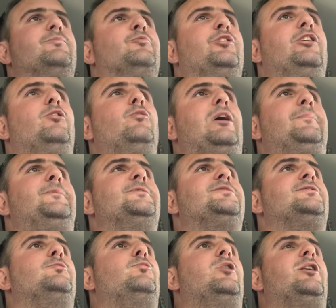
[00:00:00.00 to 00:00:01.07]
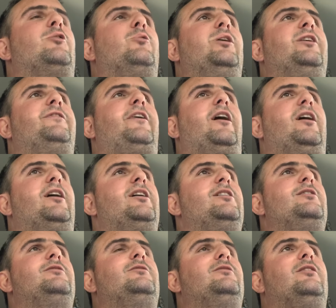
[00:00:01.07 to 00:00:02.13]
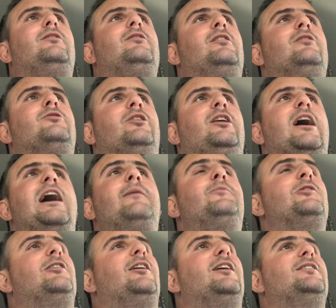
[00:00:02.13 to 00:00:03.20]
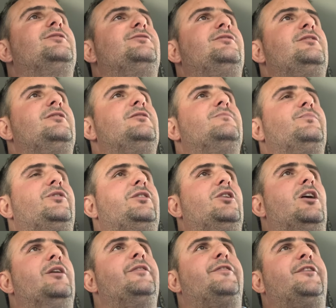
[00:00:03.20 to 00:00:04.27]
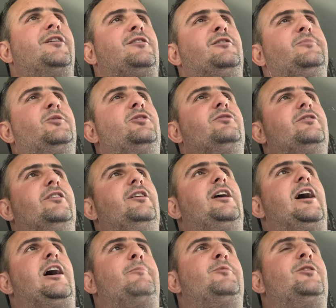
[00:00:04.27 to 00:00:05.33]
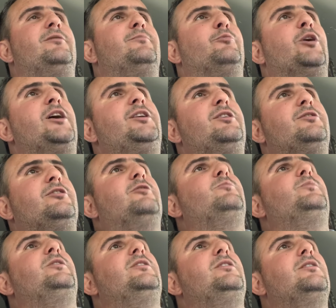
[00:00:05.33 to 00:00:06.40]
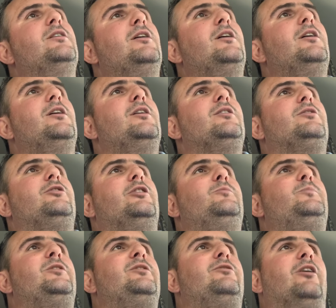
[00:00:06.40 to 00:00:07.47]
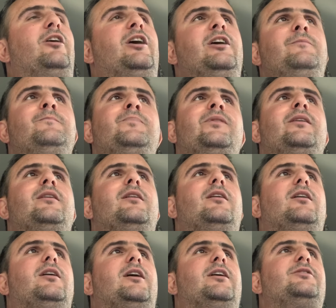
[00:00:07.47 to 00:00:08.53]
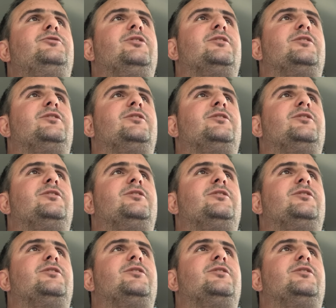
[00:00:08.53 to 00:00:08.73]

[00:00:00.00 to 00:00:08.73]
real weapons to work with, it could happen, guys. The unthinkable could happen and Brady could be gone. I